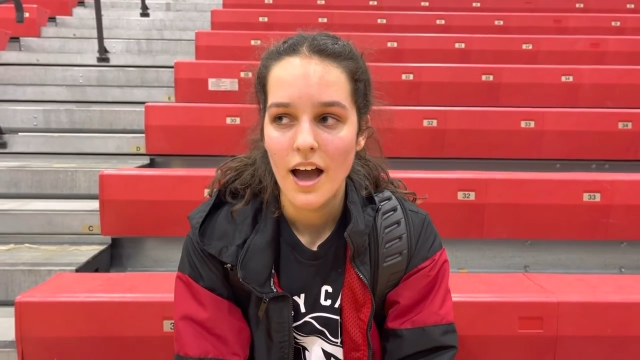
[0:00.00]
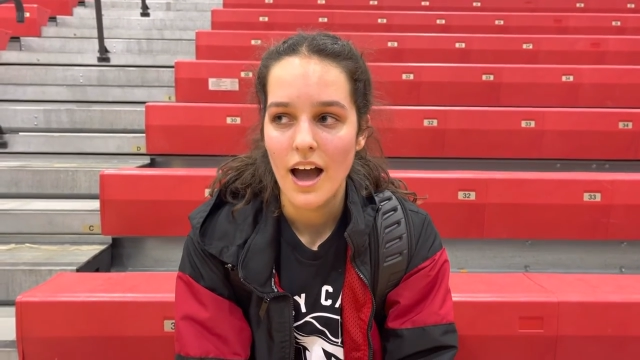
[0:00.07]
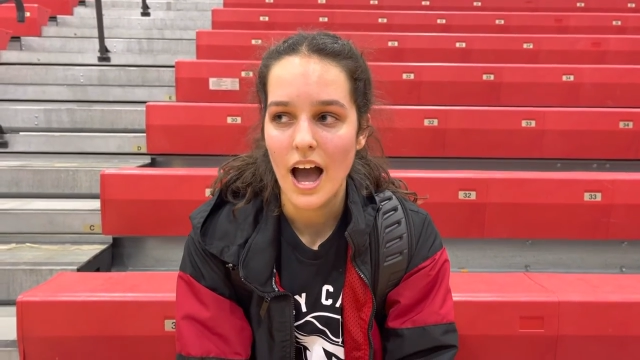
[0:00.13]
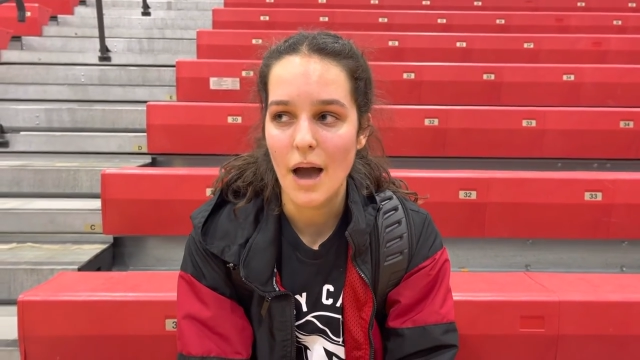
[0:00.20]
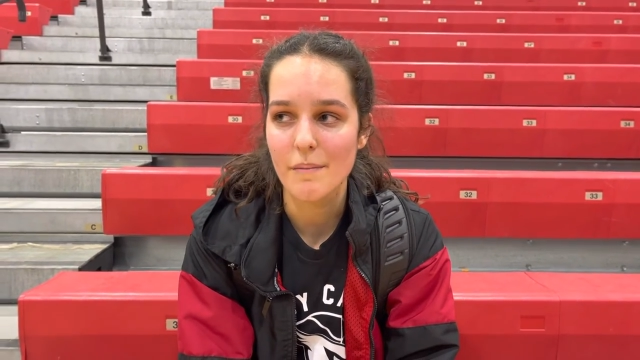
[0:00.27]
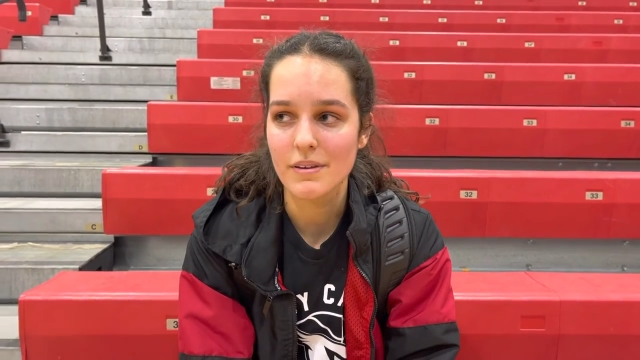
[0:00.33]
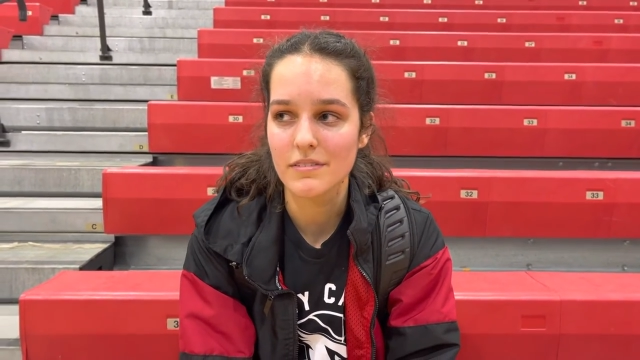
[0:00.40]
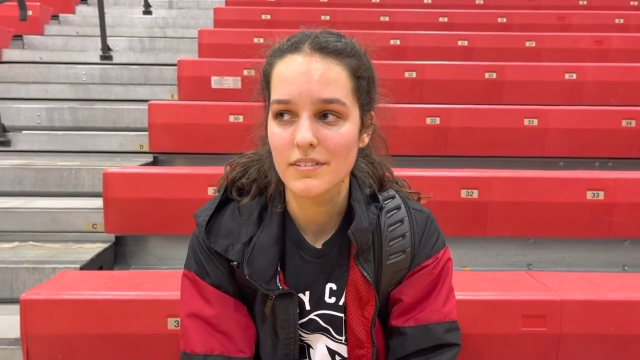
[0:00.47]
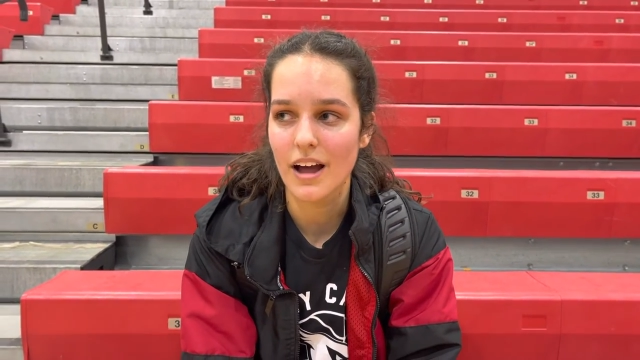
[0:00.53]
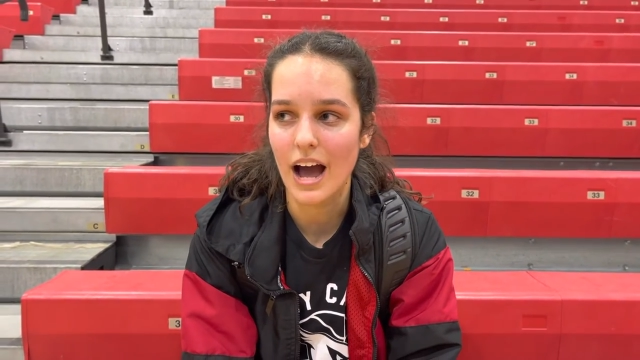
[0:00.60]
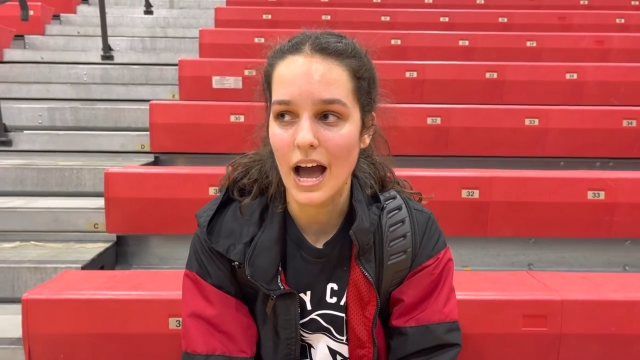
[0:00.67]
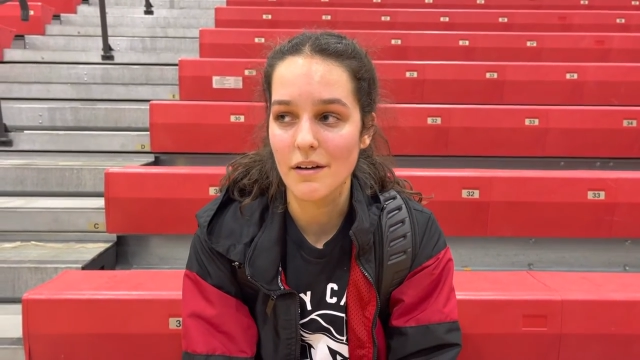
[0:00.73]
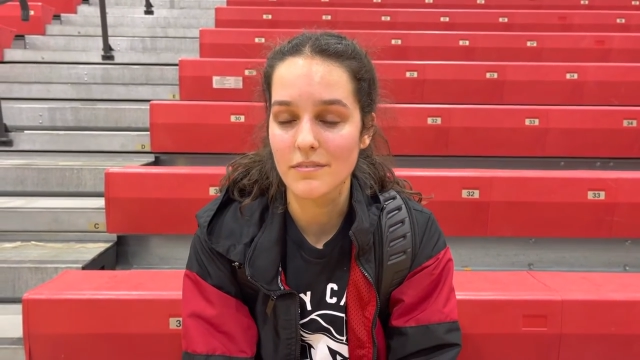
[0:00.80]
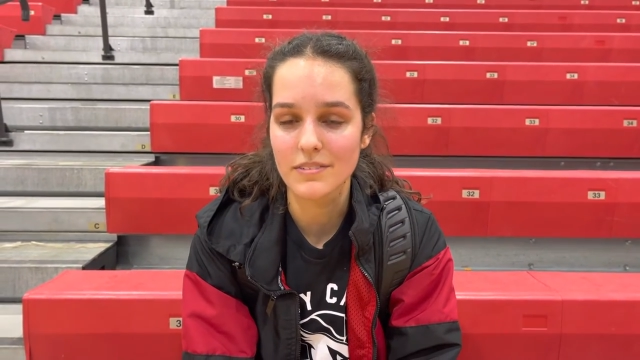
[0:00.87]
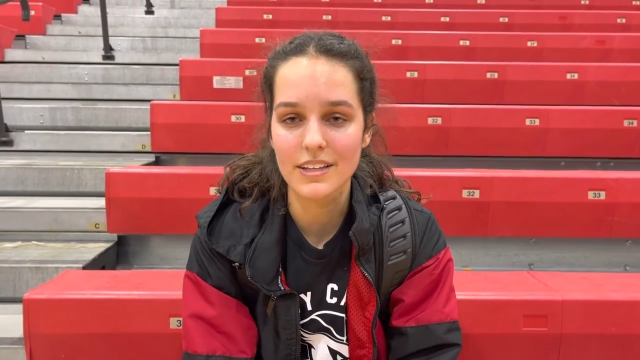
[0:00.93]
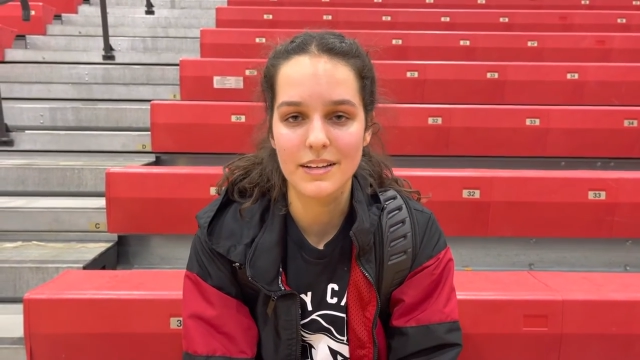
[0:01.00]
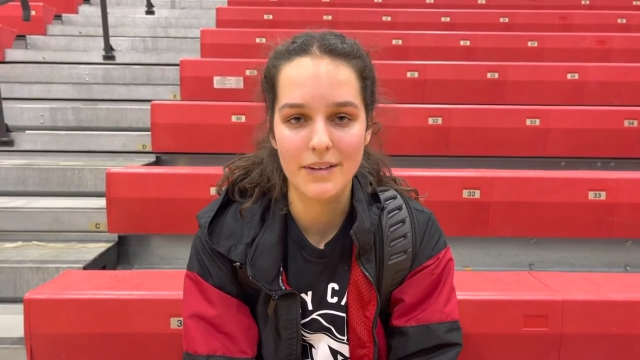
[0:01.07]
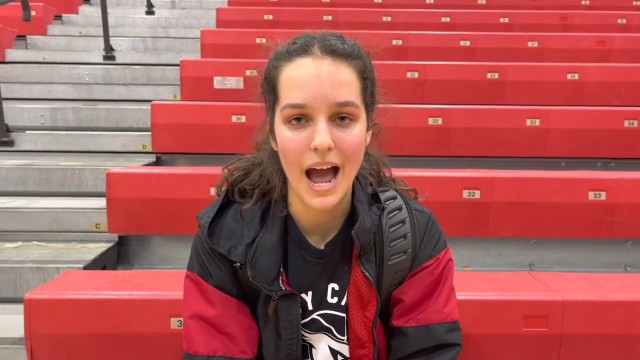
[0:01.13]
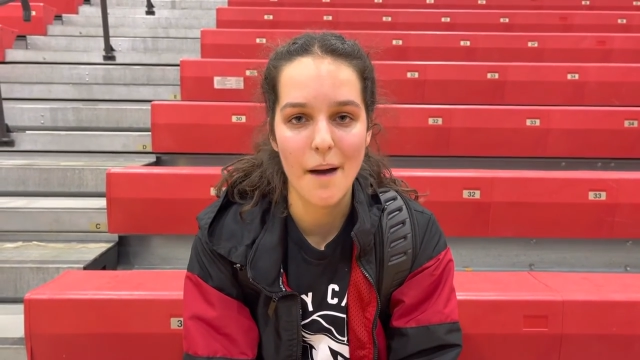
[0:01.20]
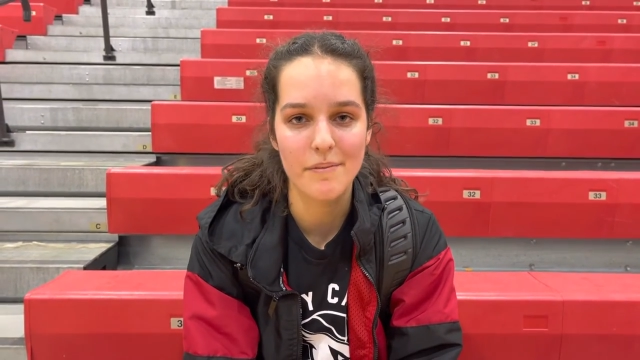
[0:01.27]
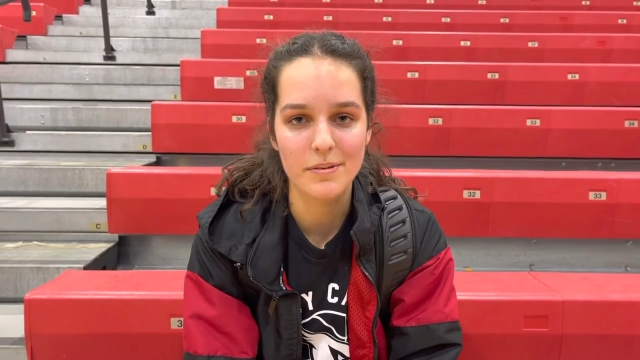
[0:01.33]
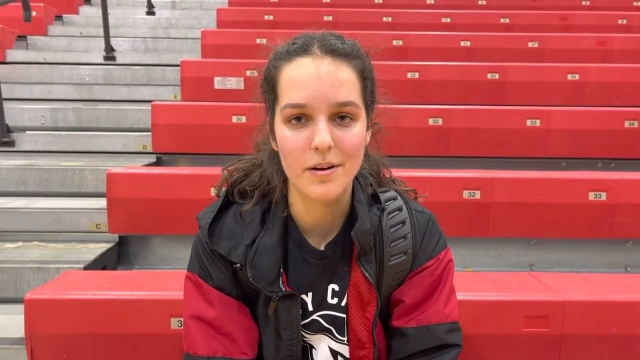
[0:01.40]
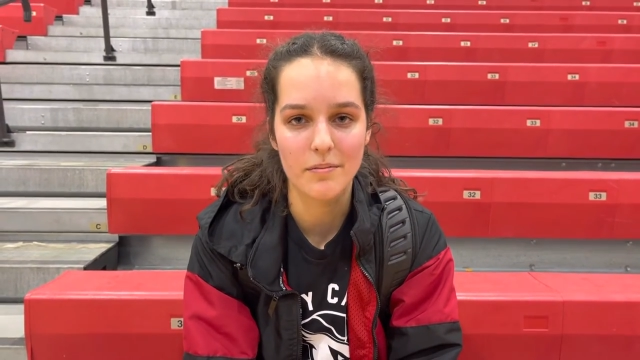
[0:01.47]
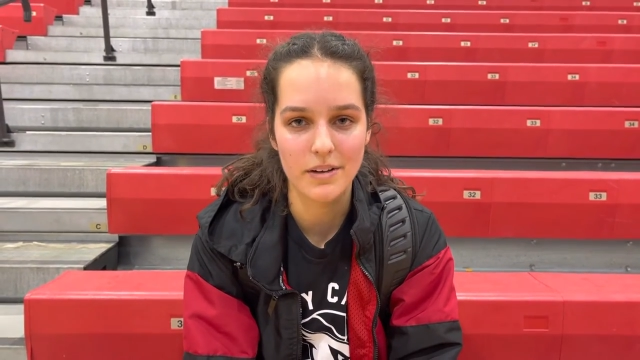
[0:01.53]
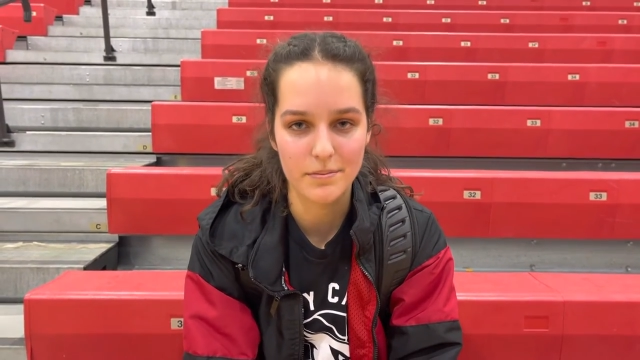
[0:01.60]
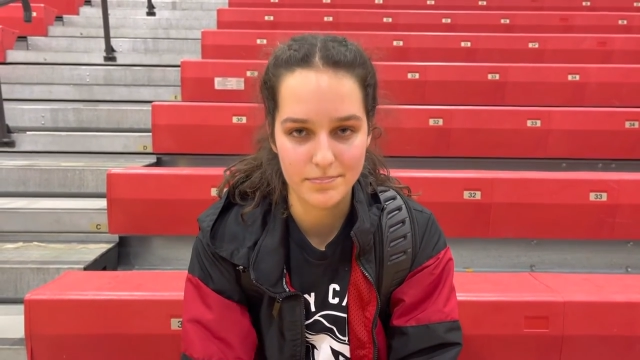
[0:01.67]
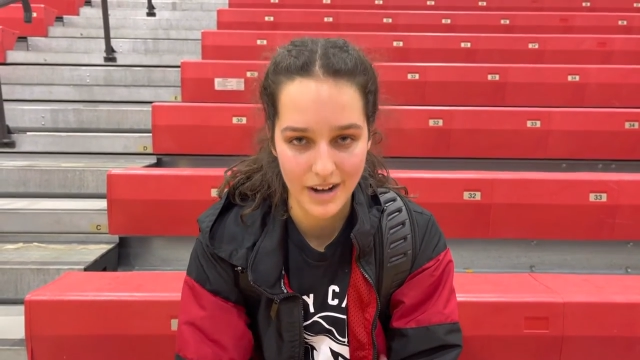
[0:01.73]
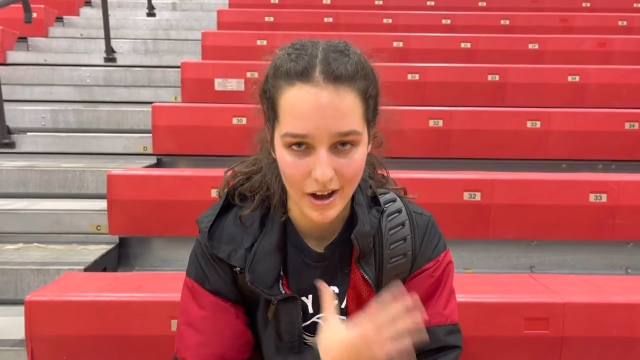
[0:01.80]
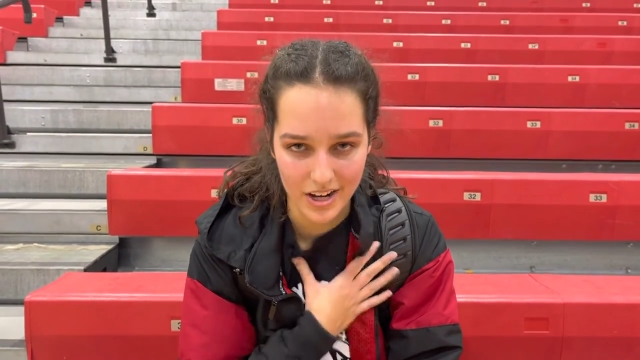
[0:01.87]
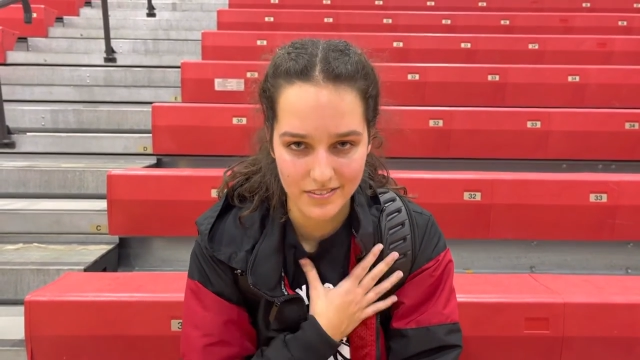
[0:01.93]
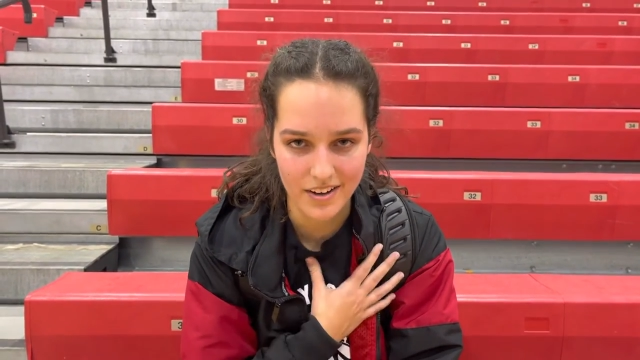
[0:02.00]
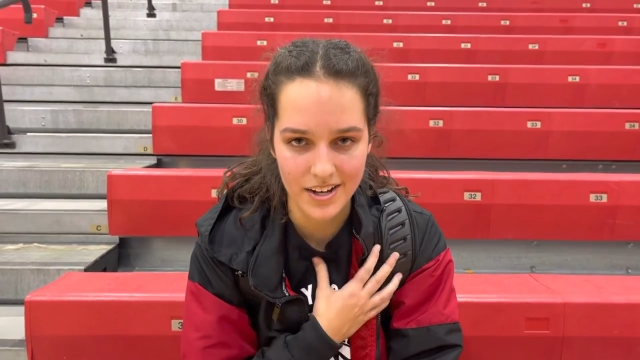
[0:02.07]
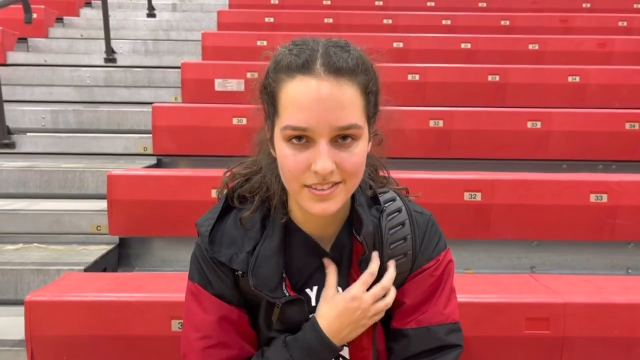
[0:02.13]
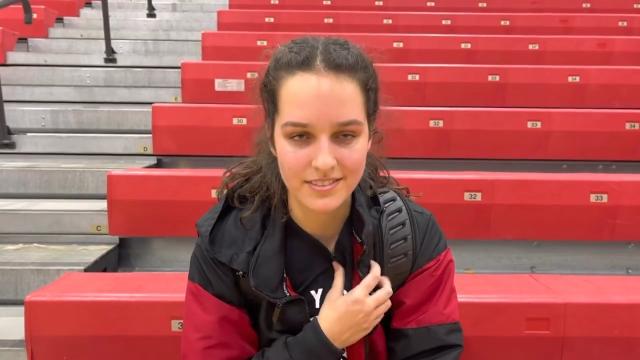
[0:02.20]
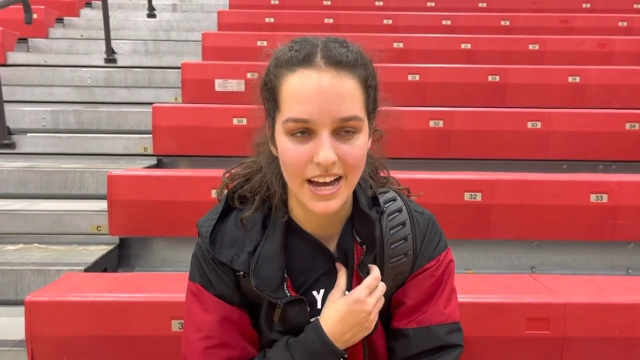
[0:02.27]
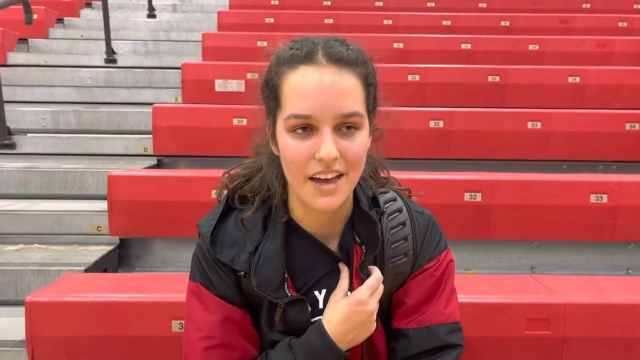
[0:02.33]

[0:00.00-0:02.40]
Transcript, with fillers: I mean, I'm really happy I'm proud of us.